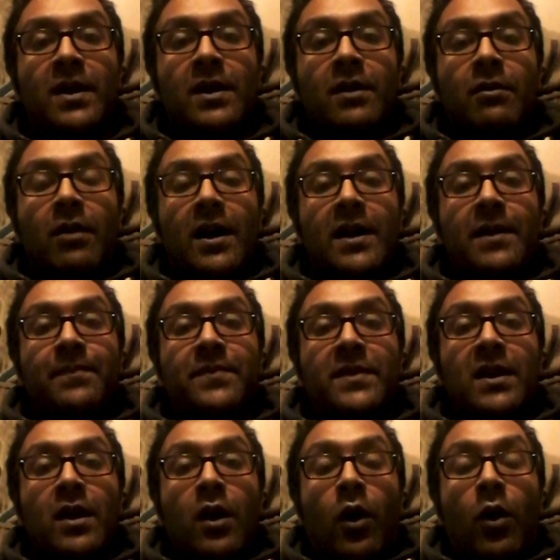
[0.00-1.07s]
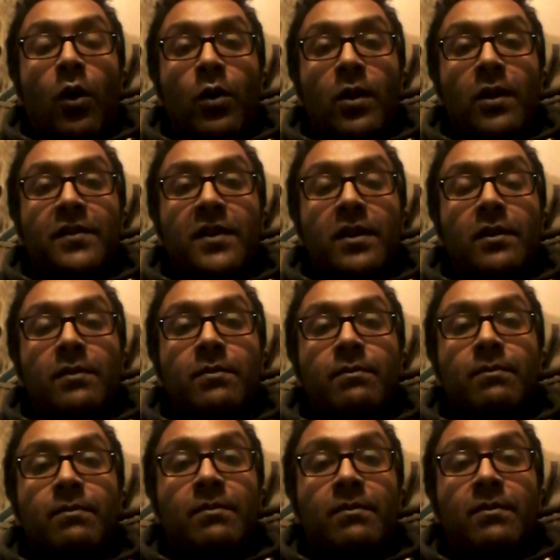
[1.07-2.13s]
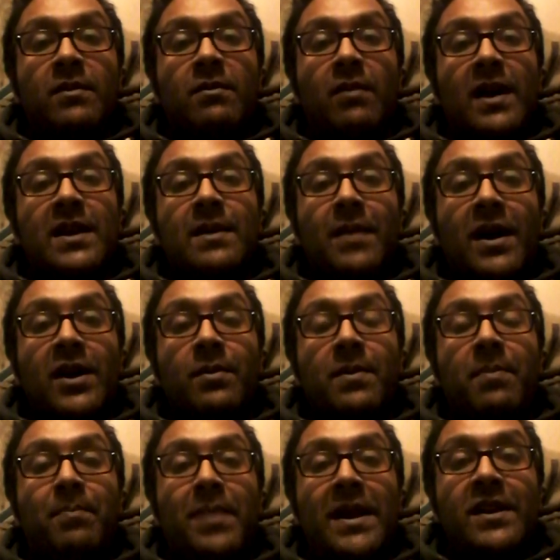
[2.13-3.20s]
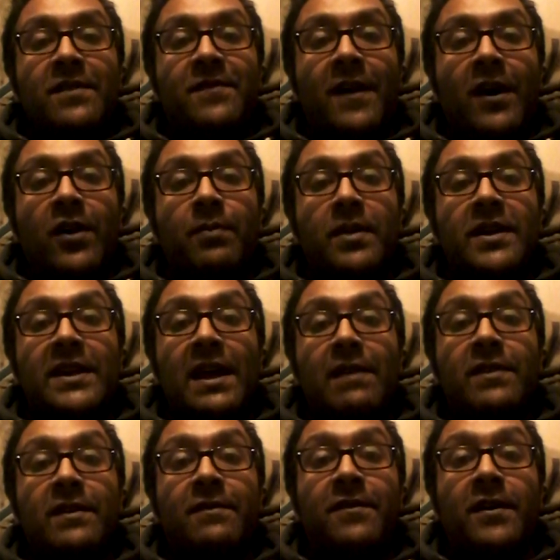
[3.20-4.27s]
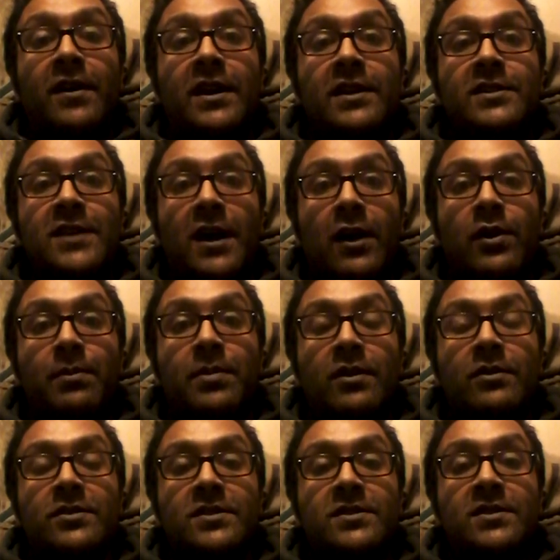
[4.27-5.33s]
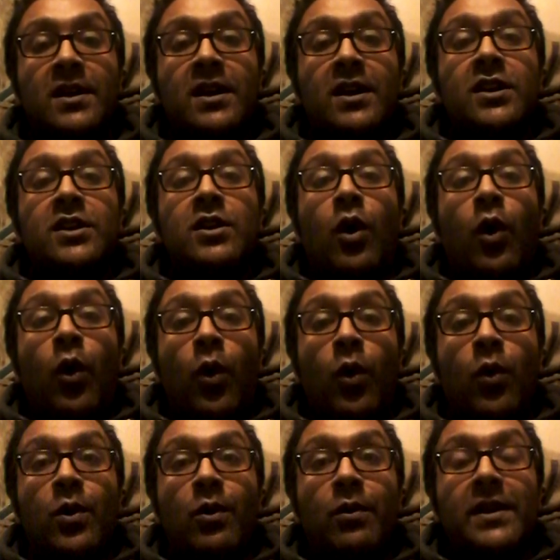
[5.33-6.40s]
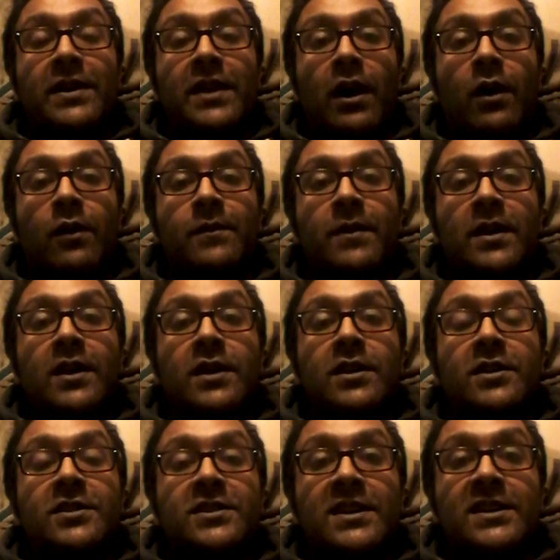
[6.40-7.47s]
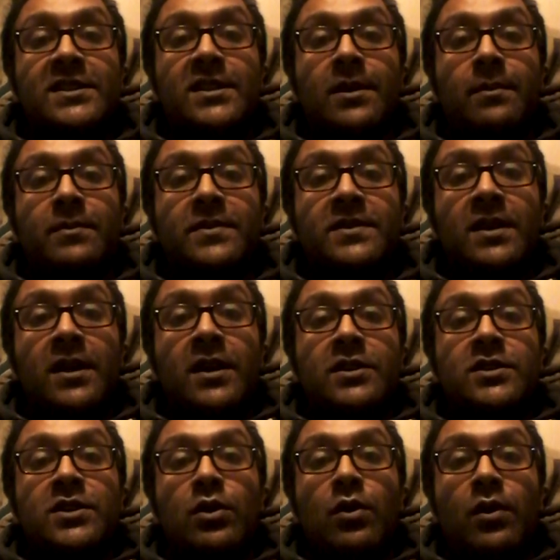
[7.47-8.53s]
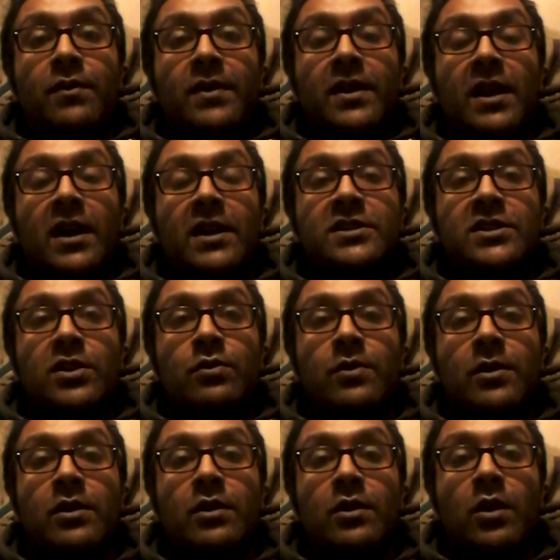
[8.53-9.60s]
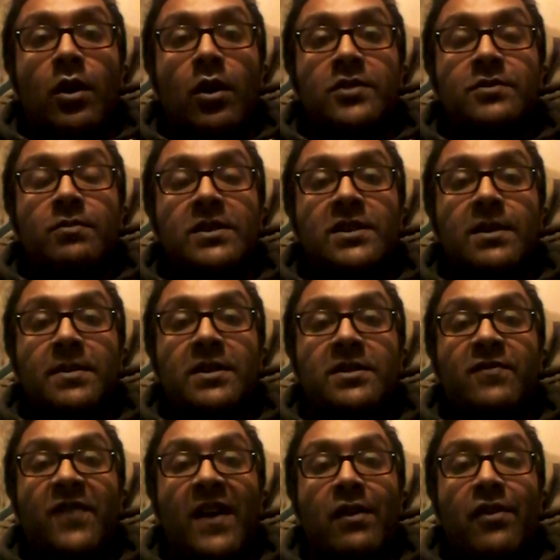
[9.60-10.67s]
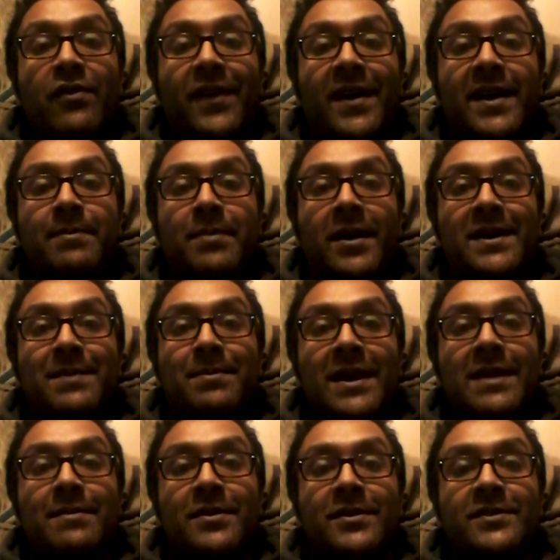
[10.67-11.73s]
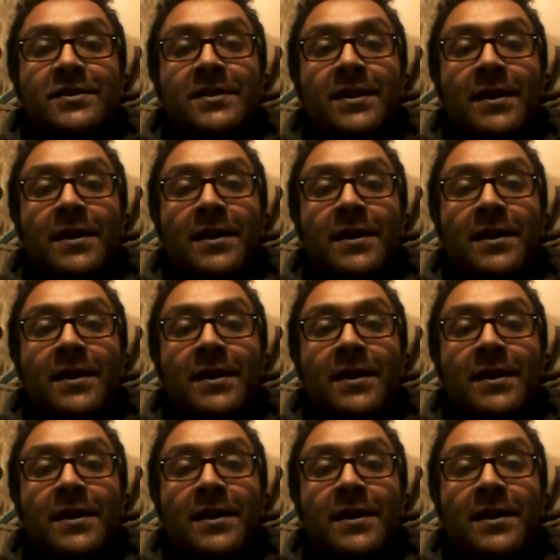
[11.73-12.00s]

Right? All of you. Right, you might not be paedophiles, but you're definitely fucking child abusers. You're all going down. Your systems. 209 children who you lost, which can be verified by the papers.